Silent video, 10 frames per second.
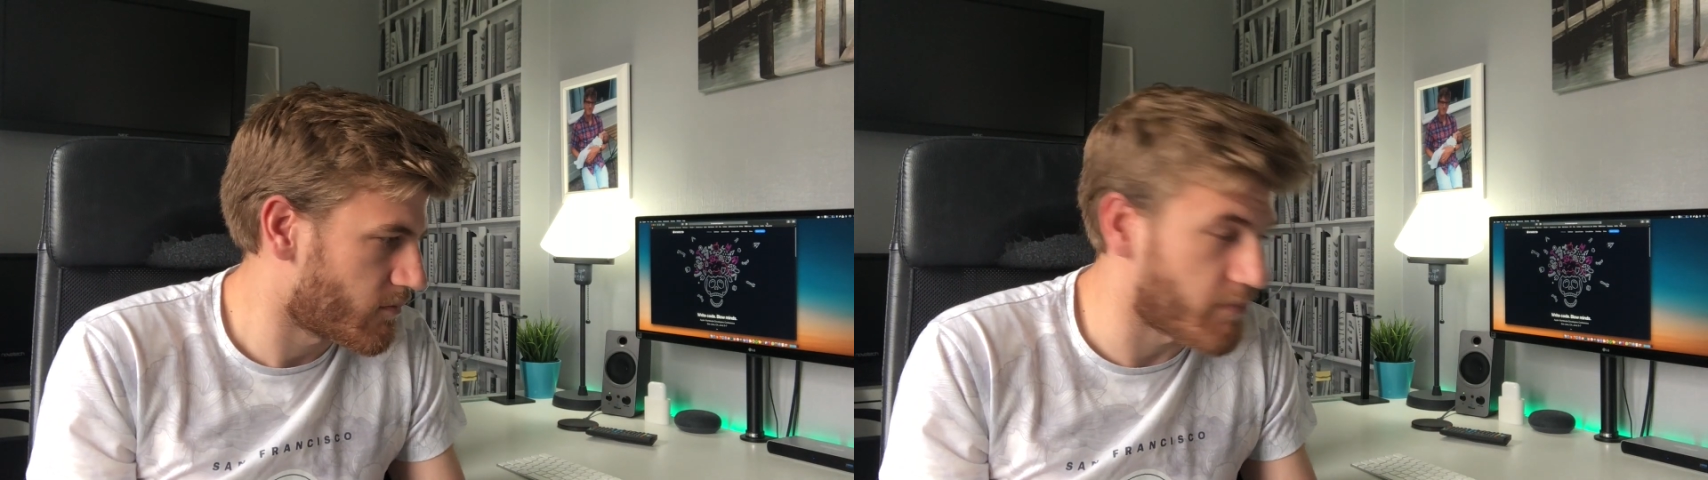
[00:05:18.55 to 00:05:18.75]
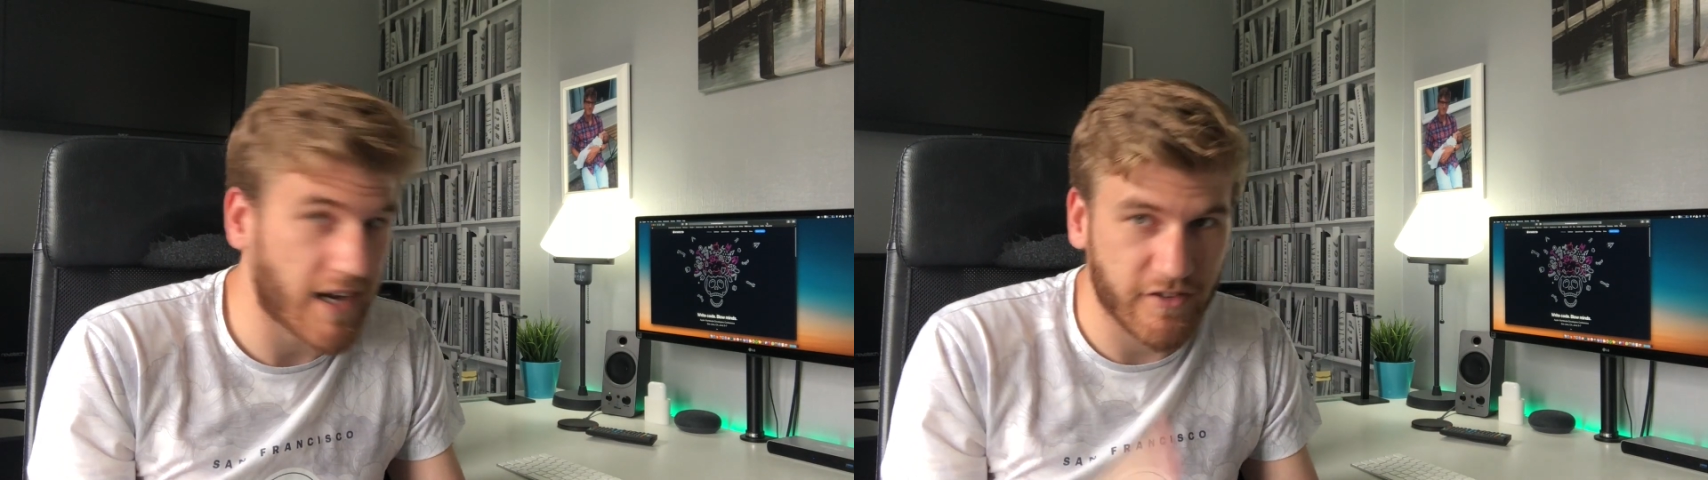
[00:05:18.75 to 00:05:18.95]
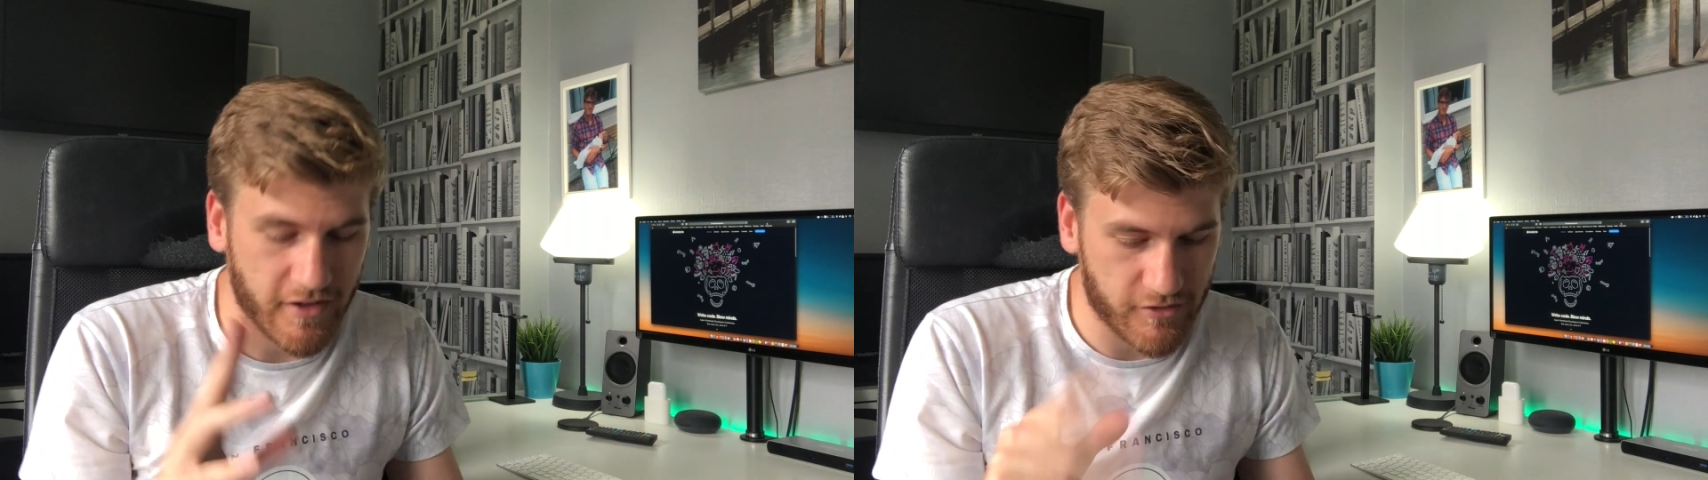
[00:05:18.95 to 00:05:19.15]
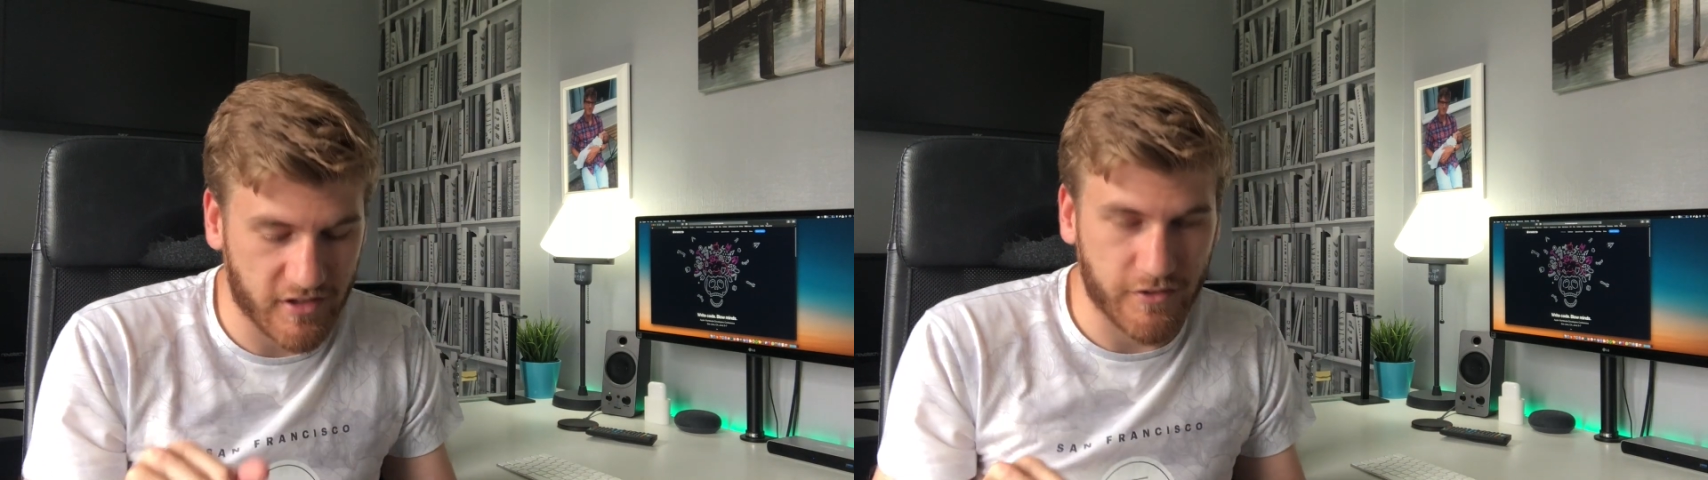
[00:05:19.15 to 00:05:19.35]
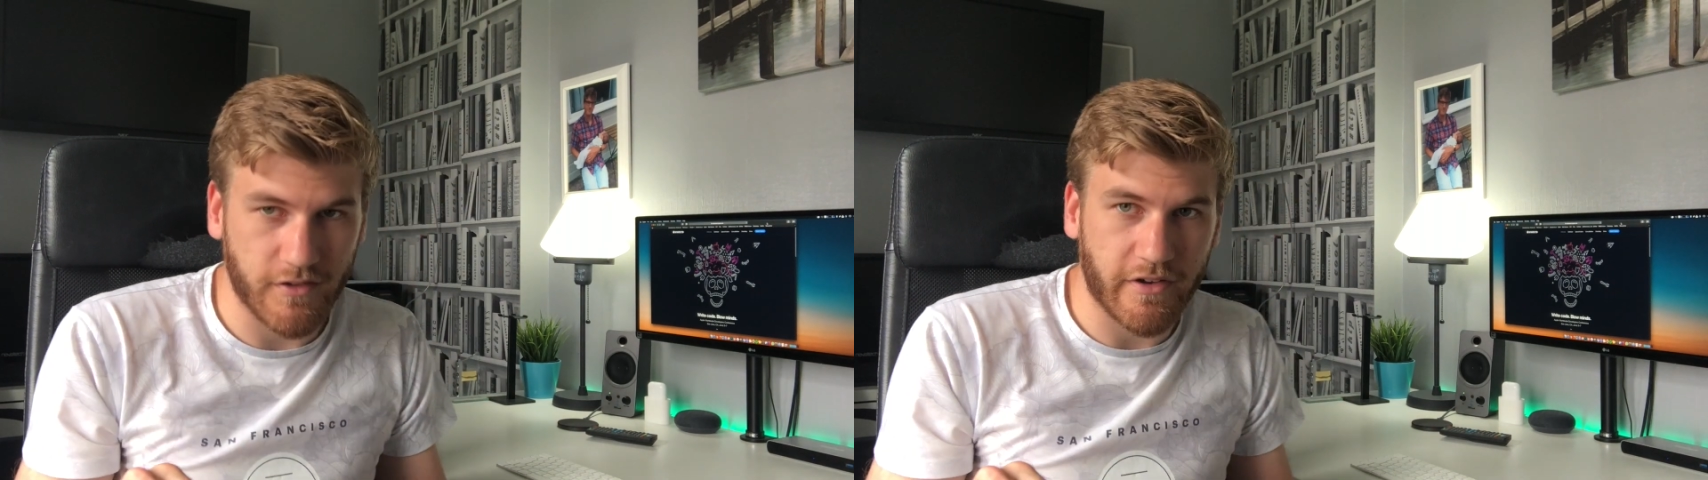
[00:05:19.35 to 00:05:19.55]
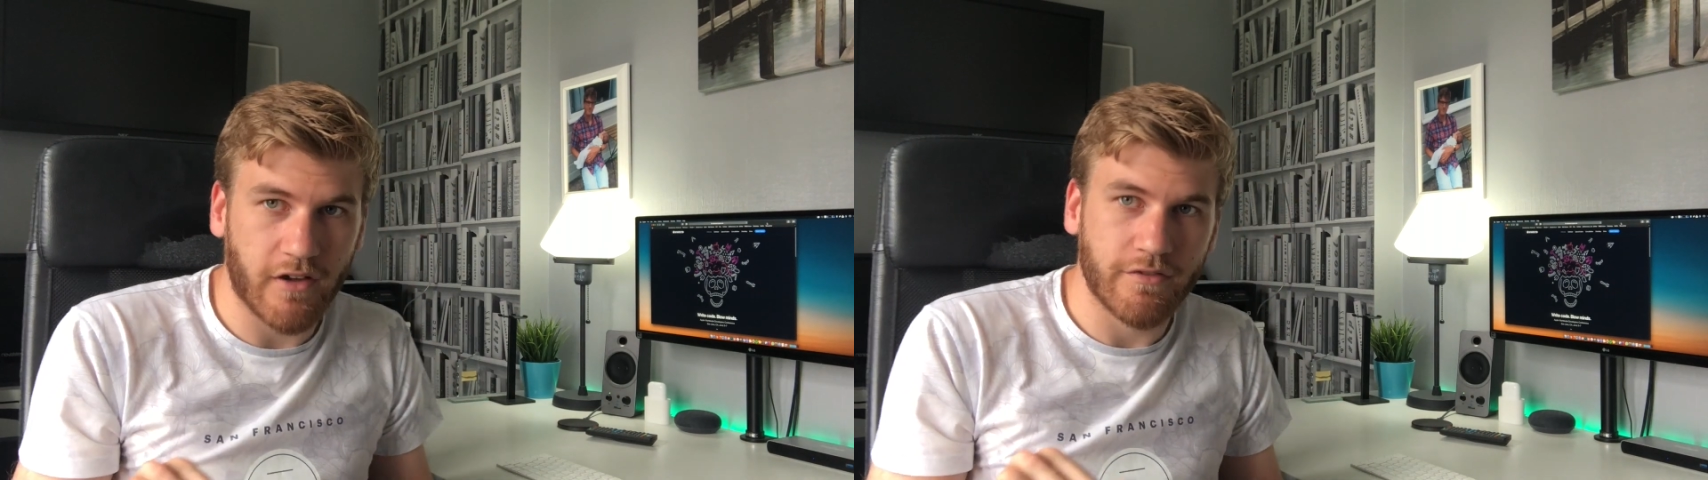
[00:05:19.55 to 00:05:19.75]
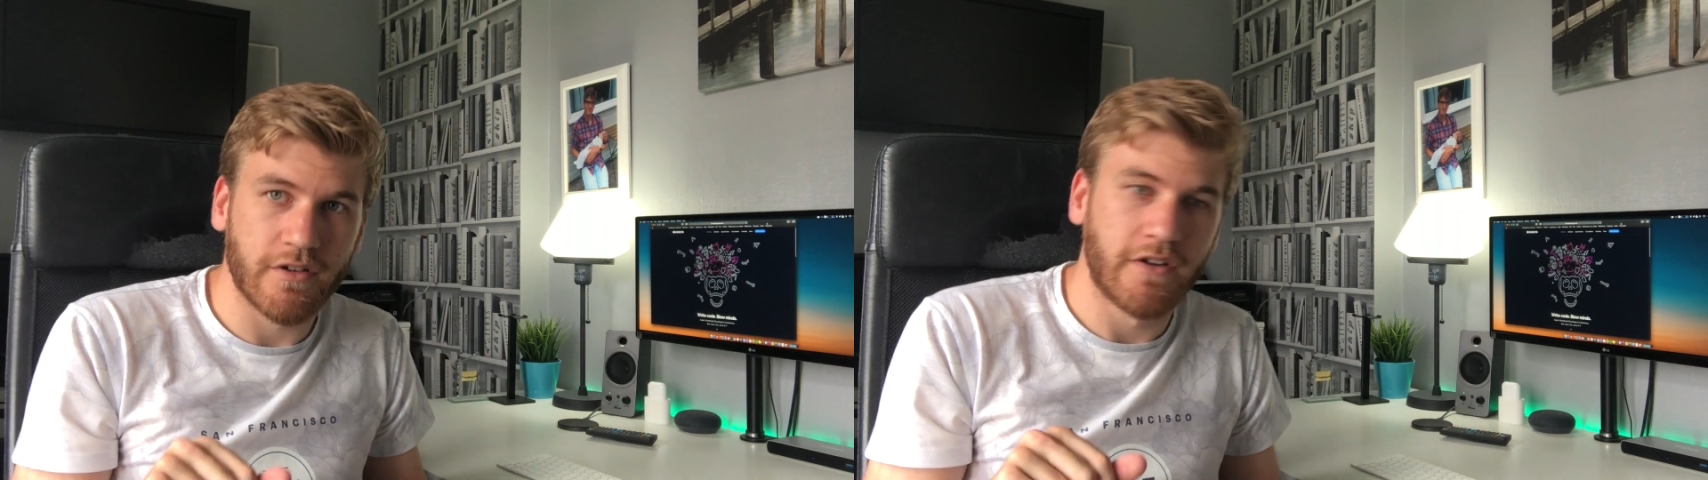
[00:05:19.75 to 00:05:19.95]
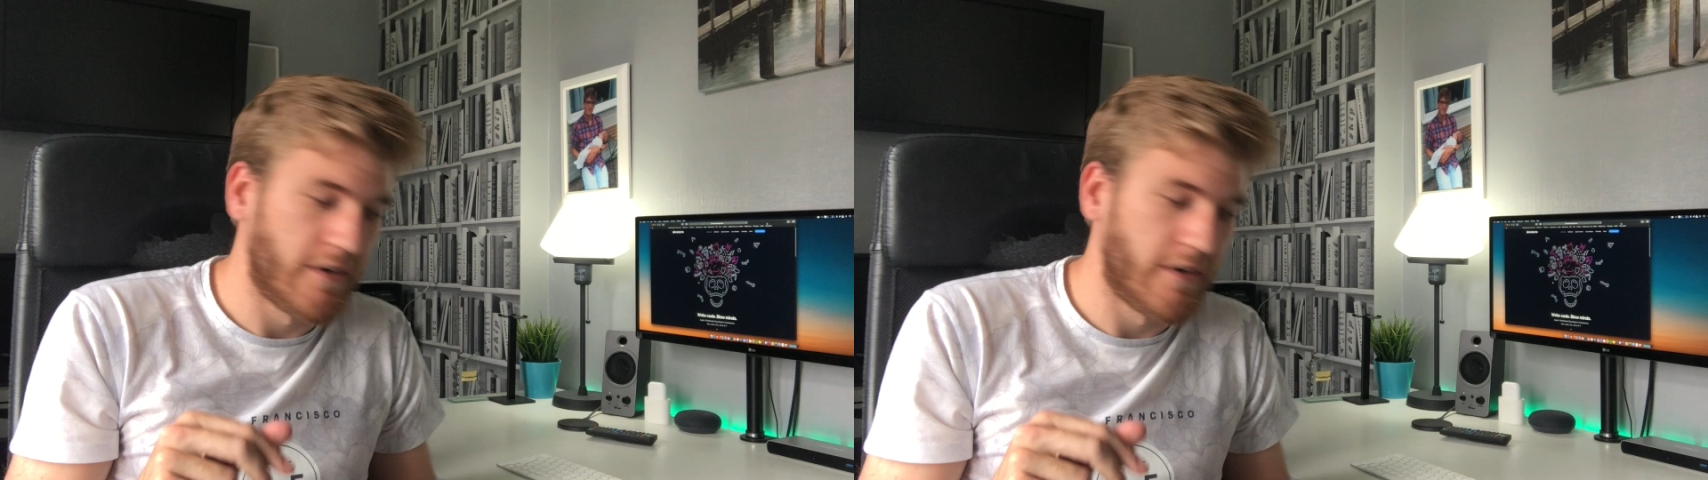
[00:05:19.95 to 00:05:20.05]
Back to the interesting stuff.